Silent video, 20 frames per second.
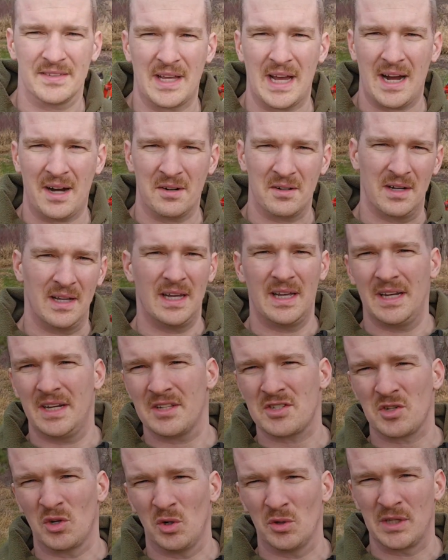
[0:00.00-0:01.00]
now, and
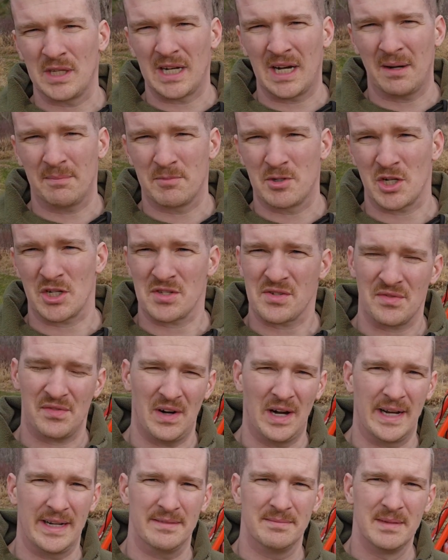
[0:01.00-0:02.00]
it's holding up just
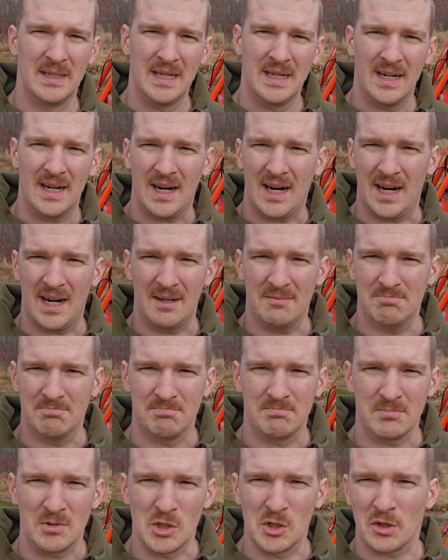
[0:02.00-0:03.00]
fine.
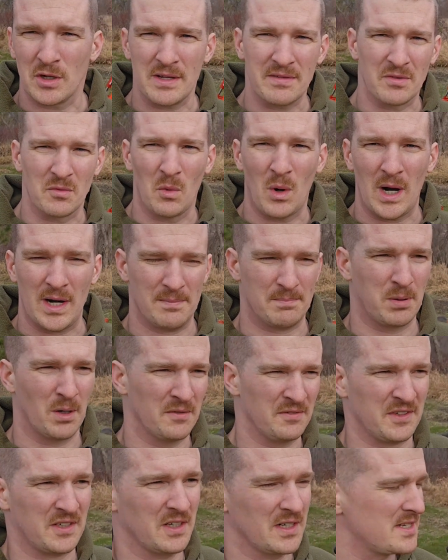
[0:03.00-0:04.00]
You don't even want it
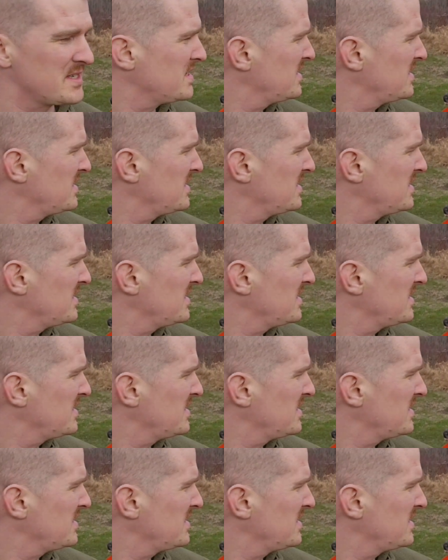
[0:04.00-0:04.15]
perfectly